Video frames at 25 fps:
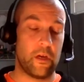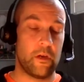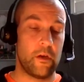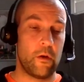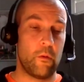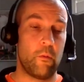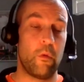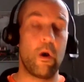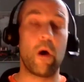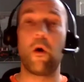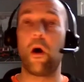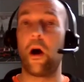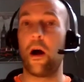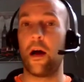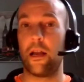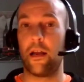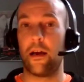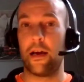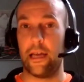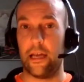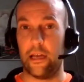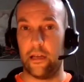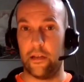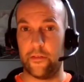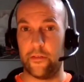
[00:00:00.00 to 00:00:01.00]

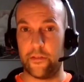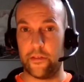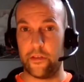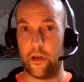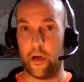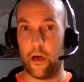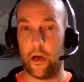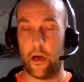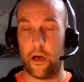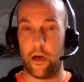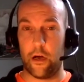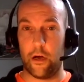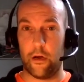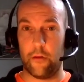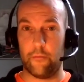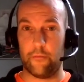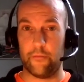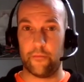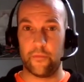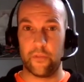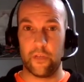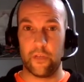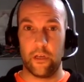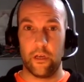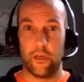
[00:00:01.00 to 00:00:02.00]
highlighted,
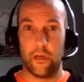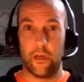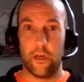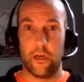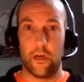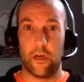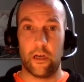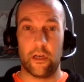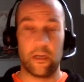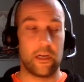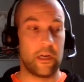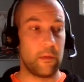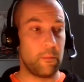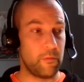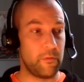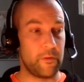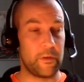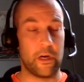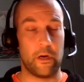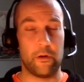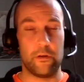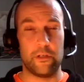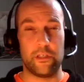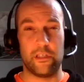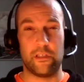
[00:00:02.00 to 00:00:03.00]
and a number of
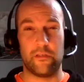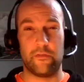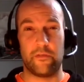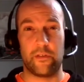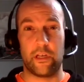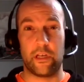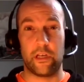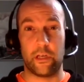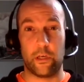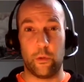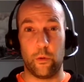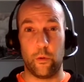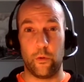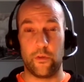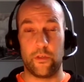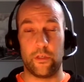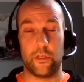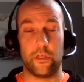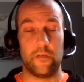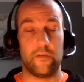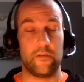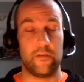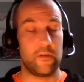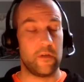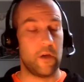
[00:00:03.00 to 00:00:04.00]
coaches have done their
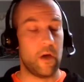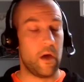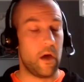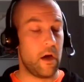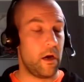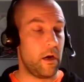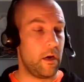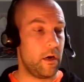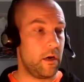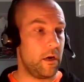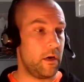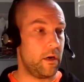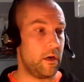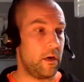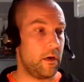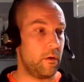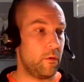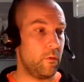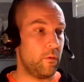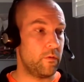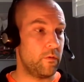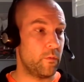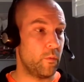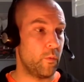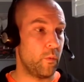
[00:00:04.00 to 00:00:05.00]
courses,
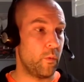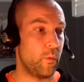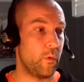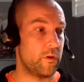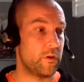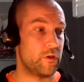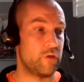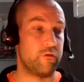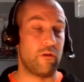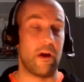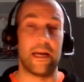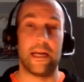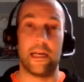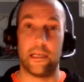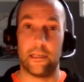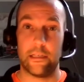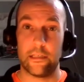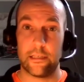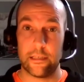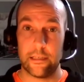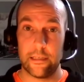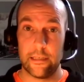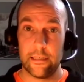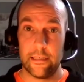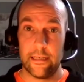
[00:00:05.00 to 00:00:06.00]

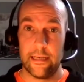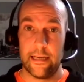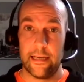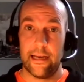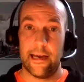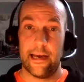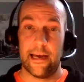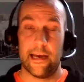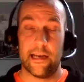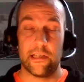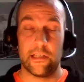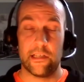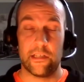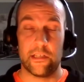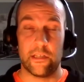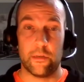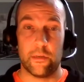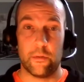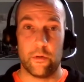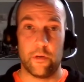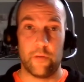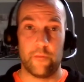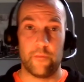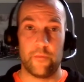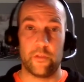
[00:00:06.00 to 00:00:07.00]
trainings, and so
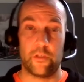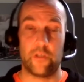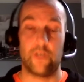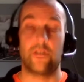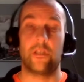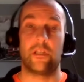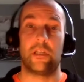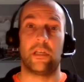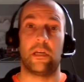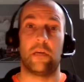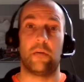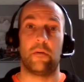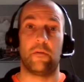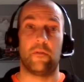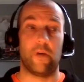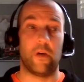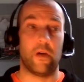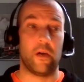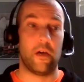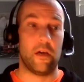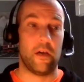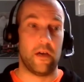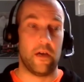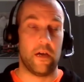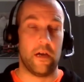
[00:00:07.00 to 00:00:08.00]
it's good to connect with
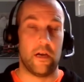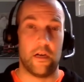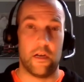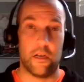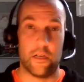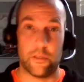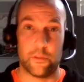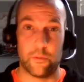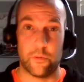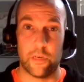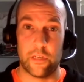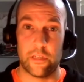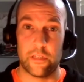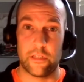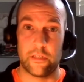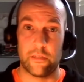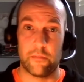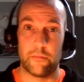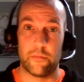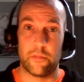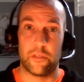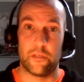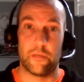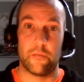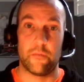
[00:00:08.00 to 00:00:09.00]
her, as well as
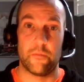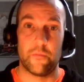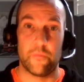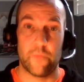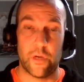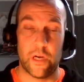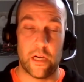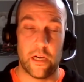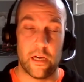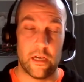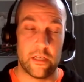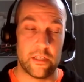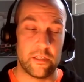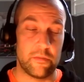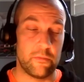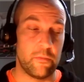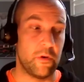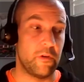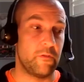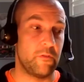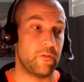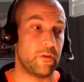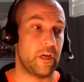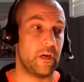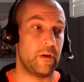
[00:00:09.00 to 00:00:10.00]
some
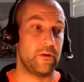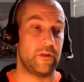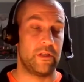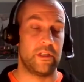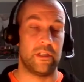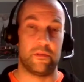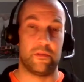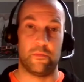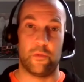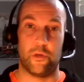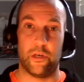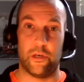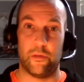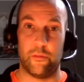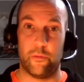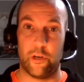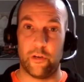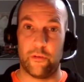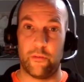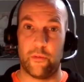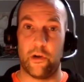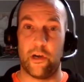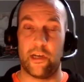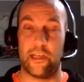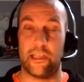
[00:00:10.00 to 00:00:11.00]
other coaches. One
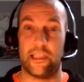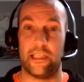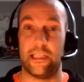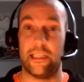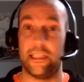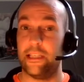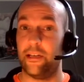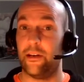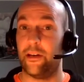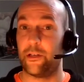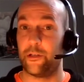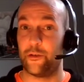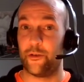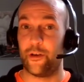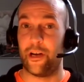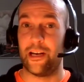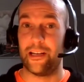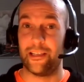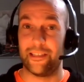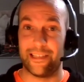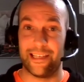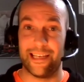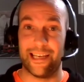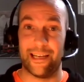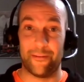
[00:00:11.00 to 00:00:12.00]
of my CTI
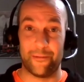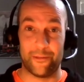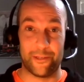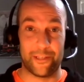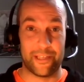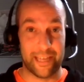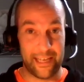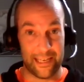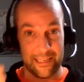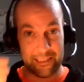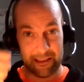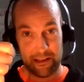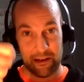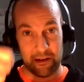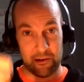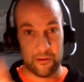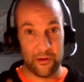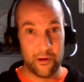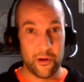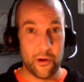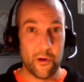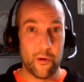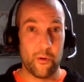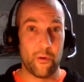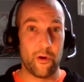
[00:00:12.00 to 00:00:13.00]
trainers, Nick, was there. So
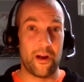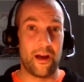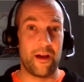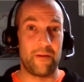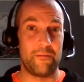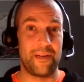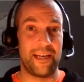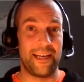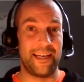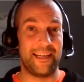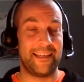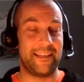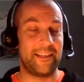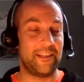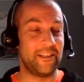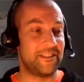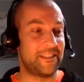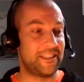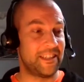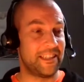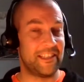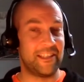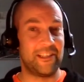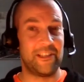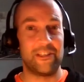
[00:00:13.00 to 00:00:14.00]
what up, Nick? Good
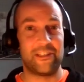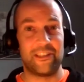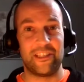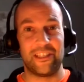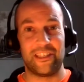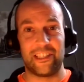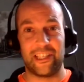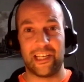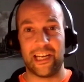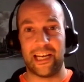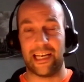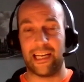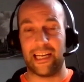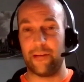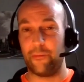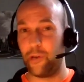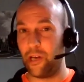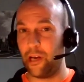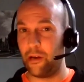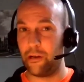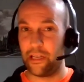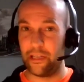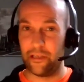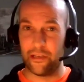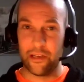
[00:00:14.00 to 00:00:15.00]
to check in. We
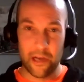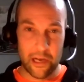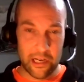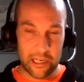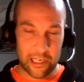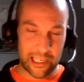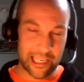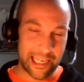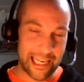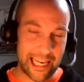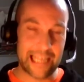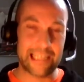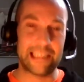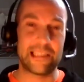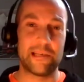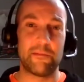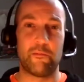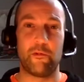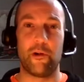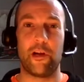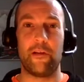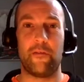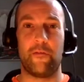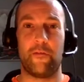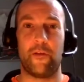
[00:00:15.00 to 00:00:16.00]
only connected
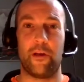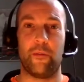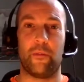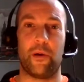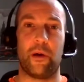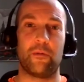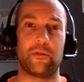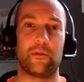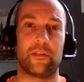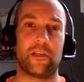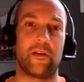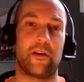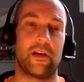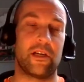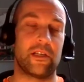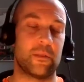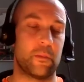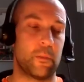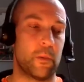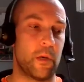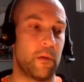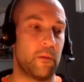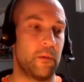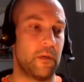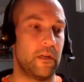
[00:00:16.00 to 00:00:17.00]
briefly, but it was a nice
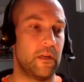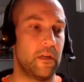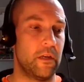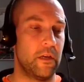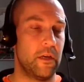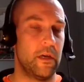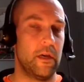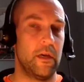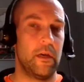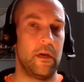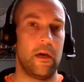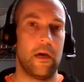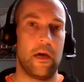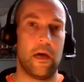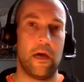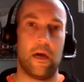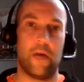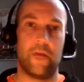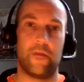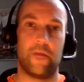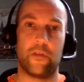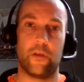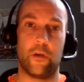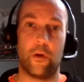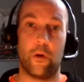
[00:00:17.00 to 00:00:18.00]
moment.
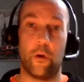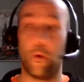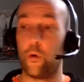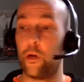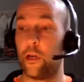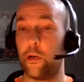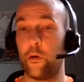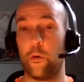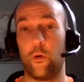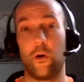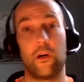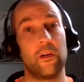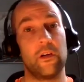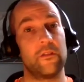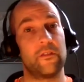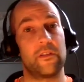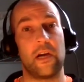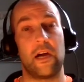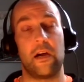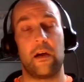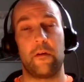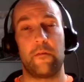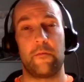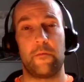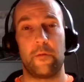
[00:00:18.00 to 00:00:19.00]
And all in all, a good
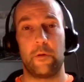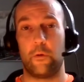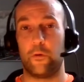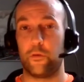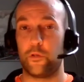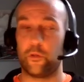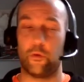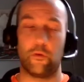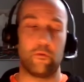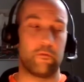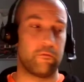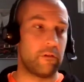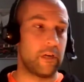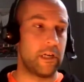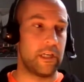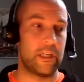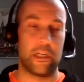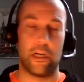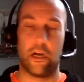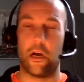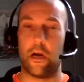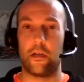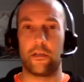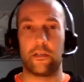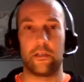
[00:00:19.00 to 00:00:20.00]
day. I feel sort of
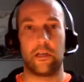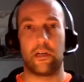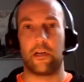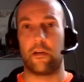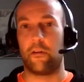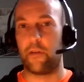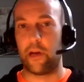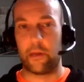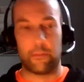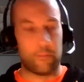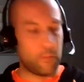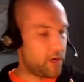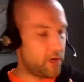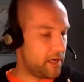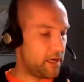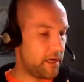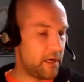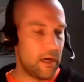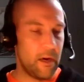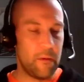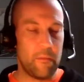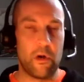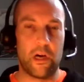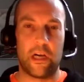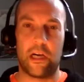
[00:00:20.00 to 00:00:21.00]
recharged, like I've had my
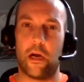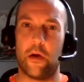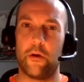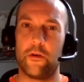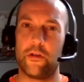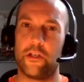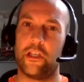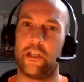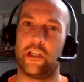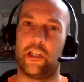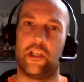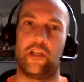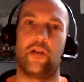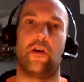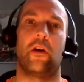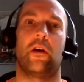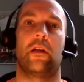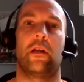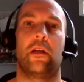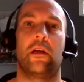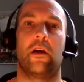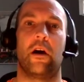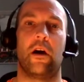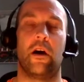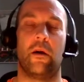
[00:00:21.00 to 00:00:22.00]
coaching shot in
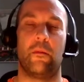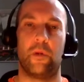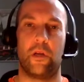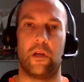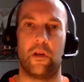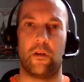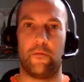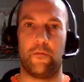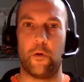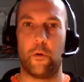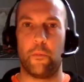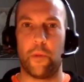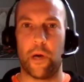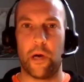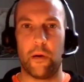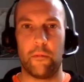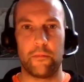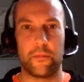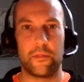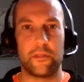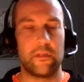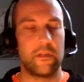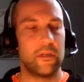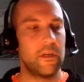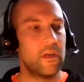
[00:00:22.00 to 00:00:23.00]
the arm, and I feel
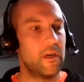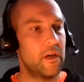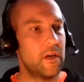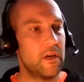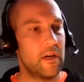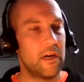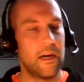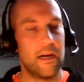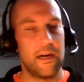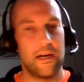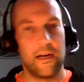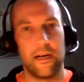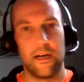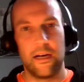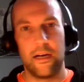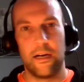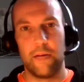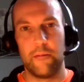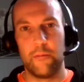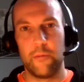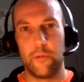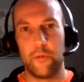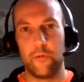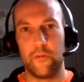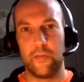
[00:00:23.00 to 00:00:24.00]
pumped
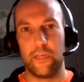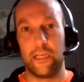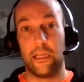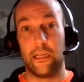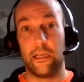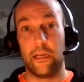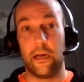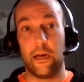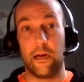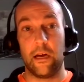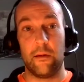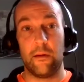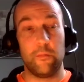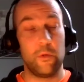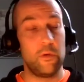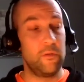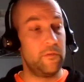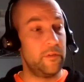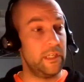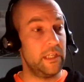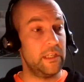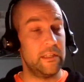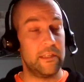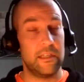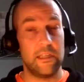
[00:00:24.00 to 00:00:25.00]
moving
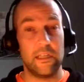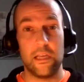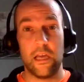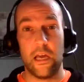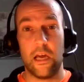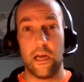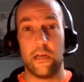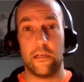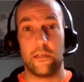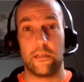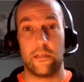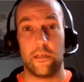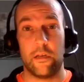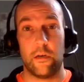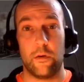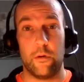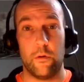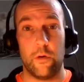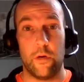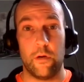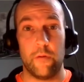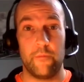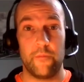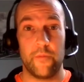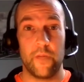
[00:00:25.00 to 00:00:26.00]
into the year.
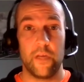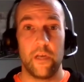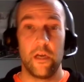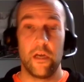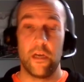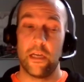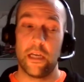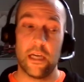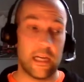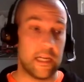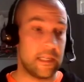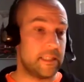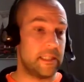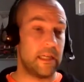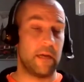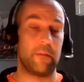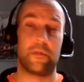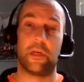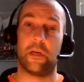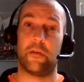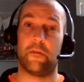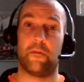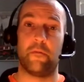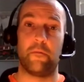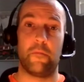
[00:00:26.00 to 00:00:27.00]
So yeah, that's the
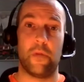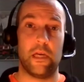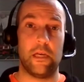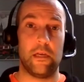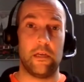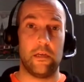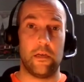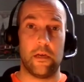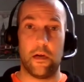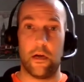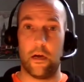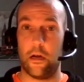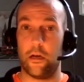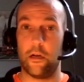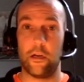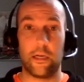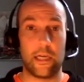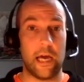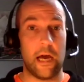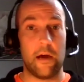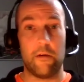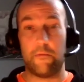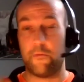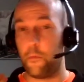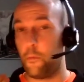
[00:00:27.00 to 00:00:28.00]
update for me. Look
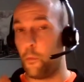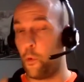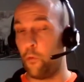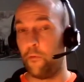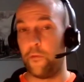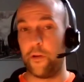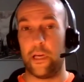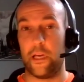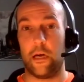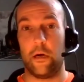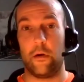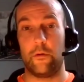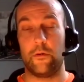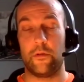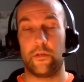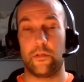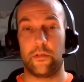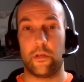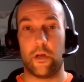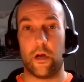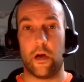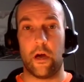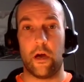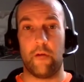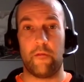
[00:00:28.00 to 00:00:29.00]
out for more videos
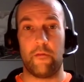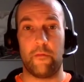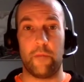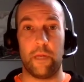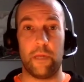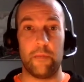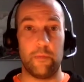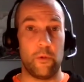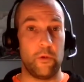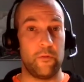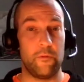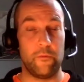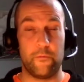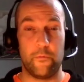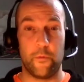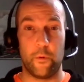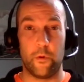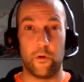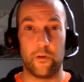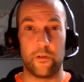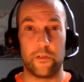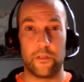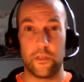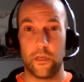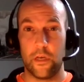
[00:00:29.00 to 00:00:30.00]
from me moving
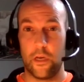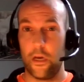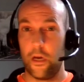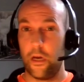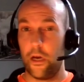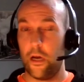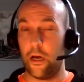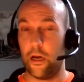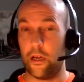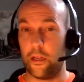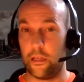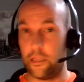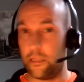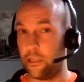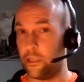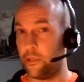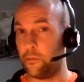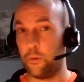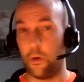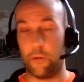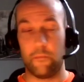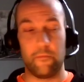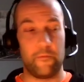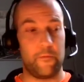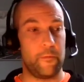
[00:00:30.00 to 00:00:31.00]
forward. This is
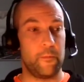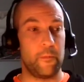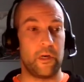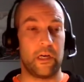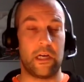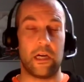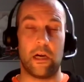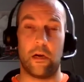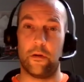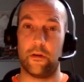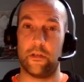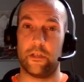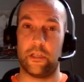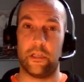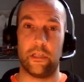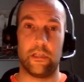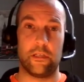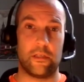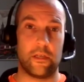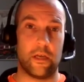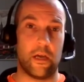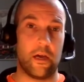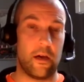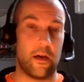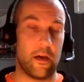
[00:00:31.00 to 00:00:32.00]
one for my
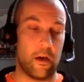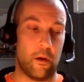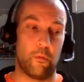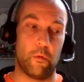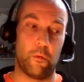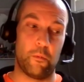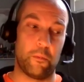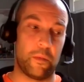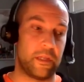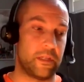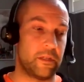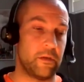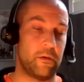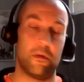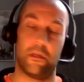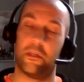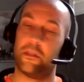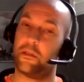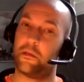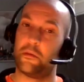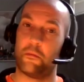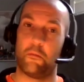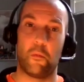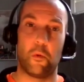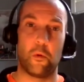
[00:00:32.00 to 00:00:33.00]
coaches. I will be doing
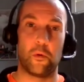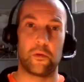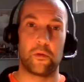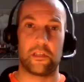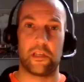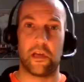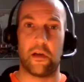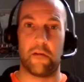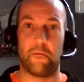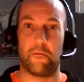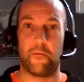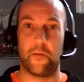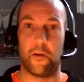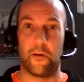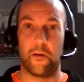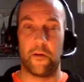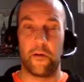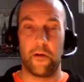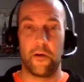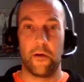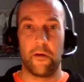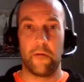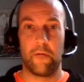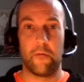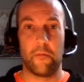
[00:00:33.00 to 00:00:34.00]
some more stuff
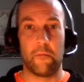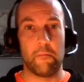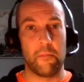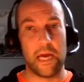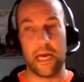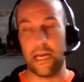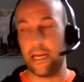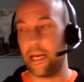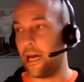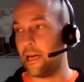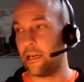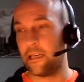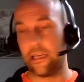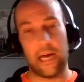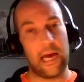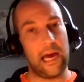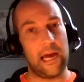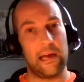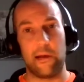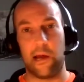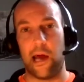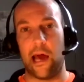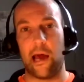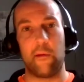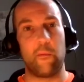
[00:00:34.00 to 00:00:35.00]
for men
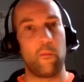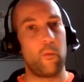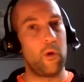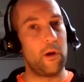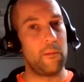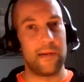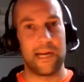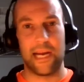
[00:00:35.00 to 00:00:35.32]
and women